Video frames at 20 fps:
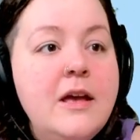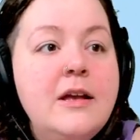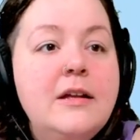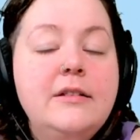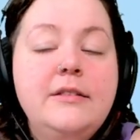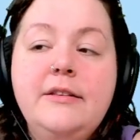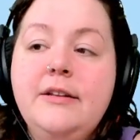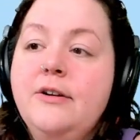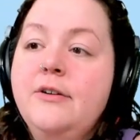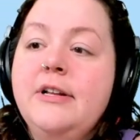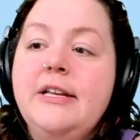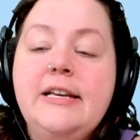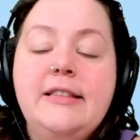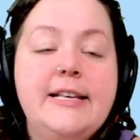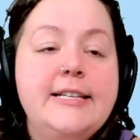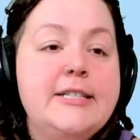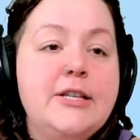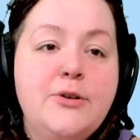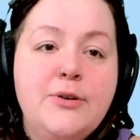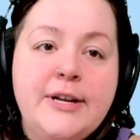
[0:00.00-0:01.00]
Literally,
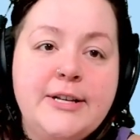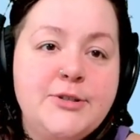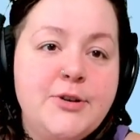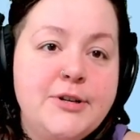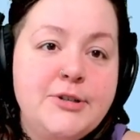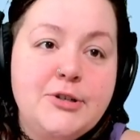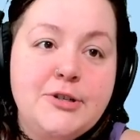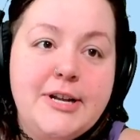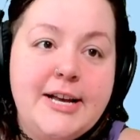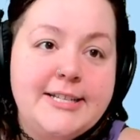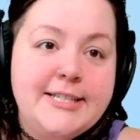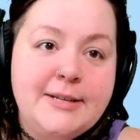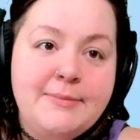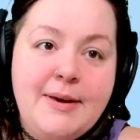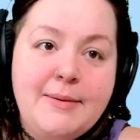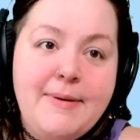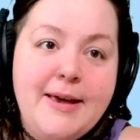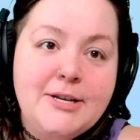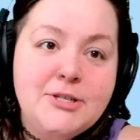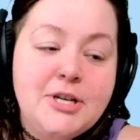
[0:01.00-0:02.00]
these loading screens are testing
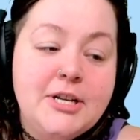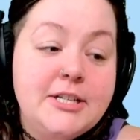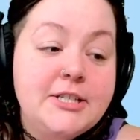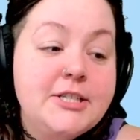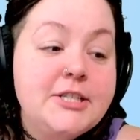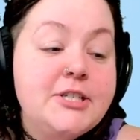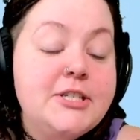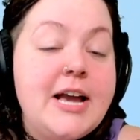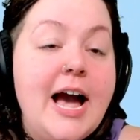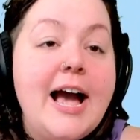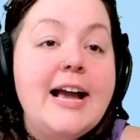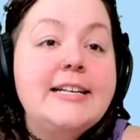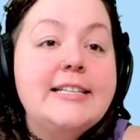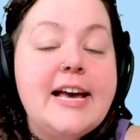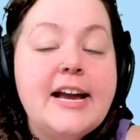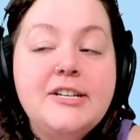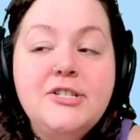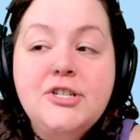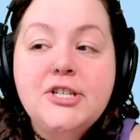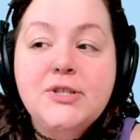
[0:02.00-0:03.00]
my patience. Guys,
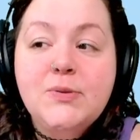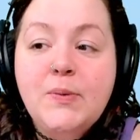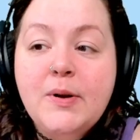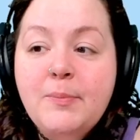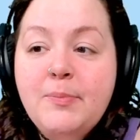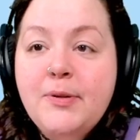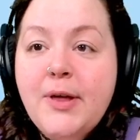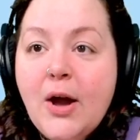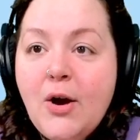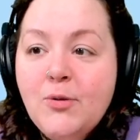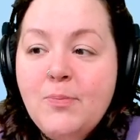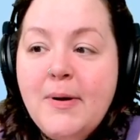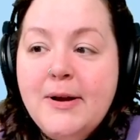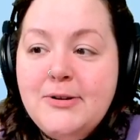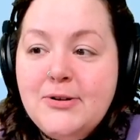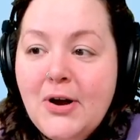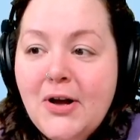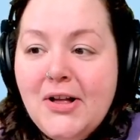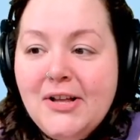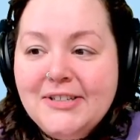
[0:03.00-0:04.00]
I just want to play with my
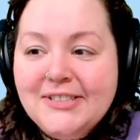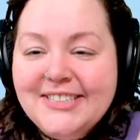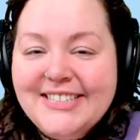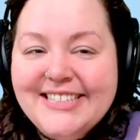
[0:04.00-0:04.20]
dolls.